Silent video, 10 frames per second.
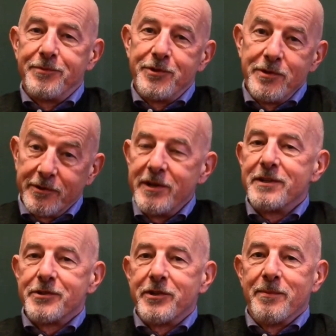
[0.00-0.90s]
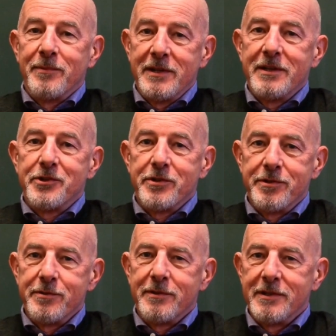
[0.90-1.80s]
to a great extent, my answer
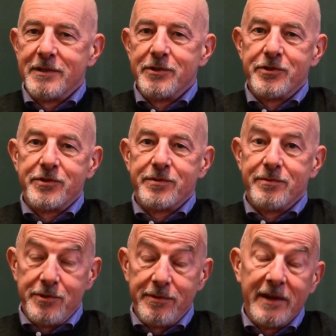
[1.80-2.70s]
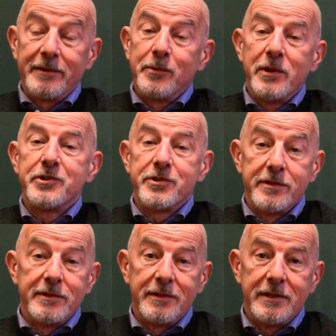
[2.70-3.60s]
to it is, to that
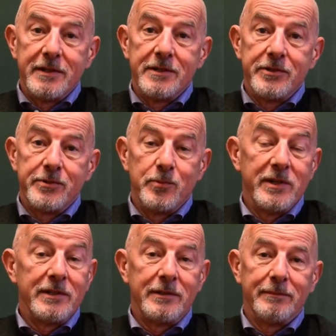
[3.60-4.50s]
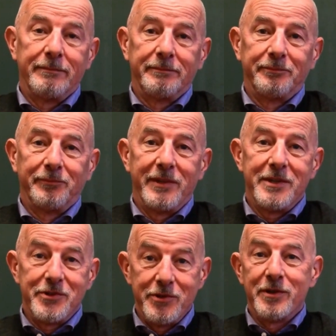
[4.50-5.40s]
question, is, well,
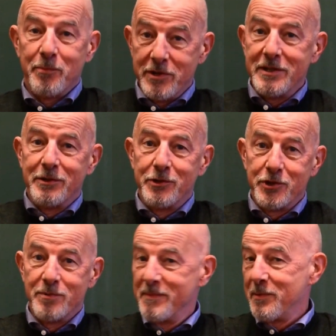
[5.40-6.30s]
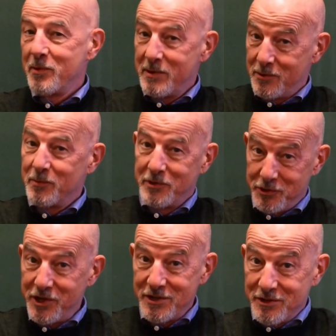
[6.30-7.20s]
it's doing a pretty good job. Maybe we don't want to
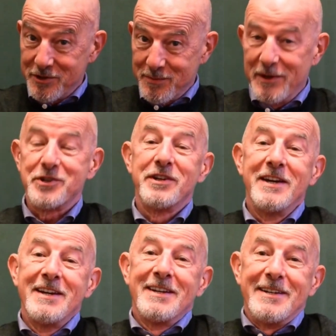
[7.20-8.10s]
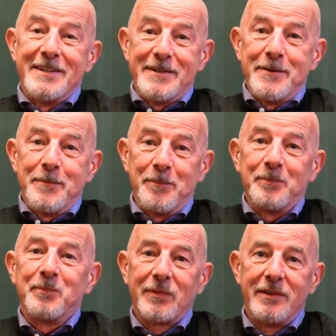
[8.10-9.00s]
change it too much.
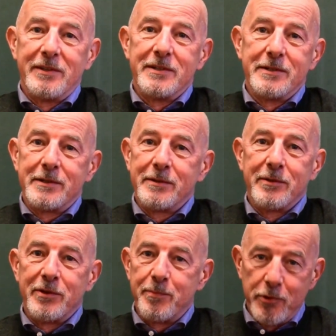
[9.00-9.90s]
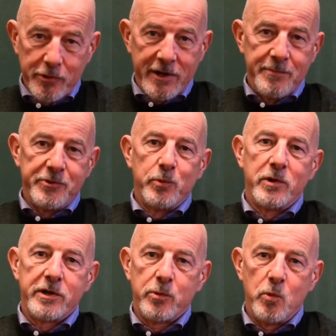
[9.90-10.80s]
The programs
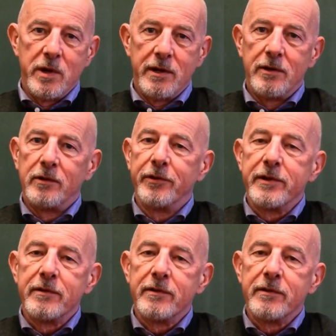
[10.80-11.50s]
work well, the